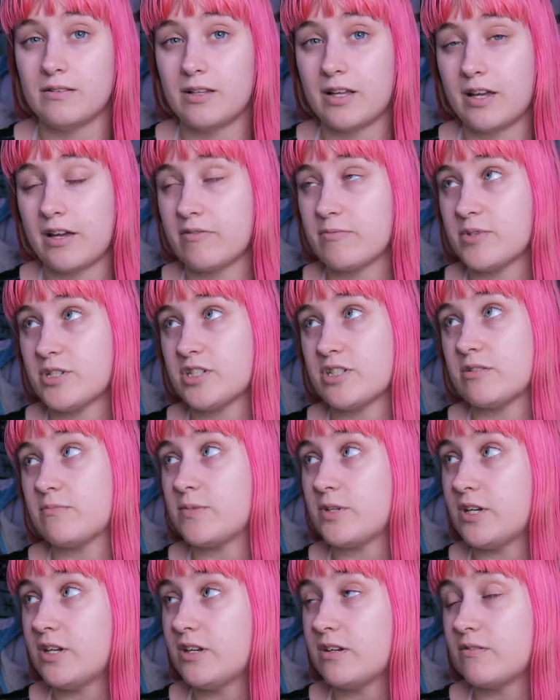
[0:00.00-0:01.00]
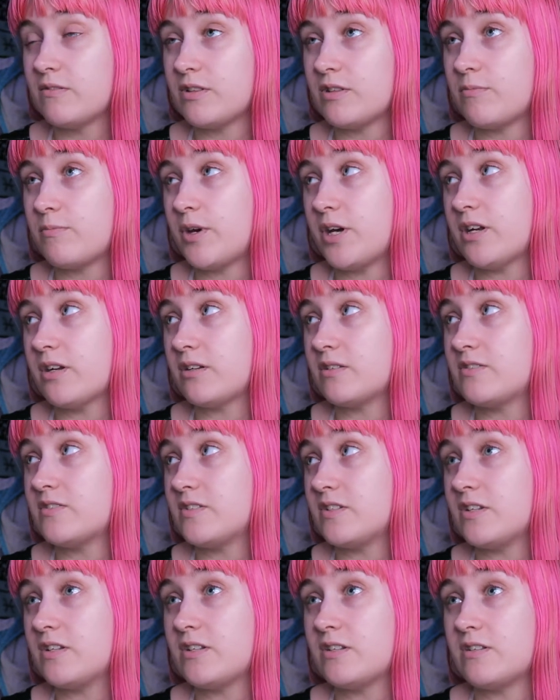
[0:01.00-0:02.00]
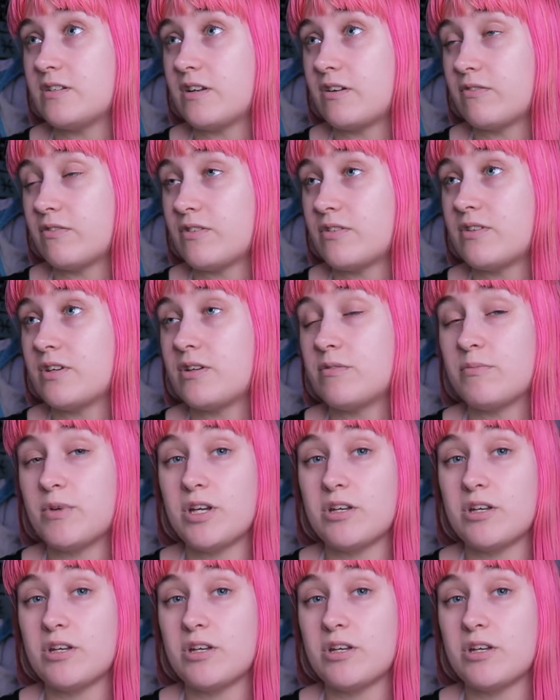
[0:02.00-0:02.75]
I mentioned in the beginning with the medicine and everything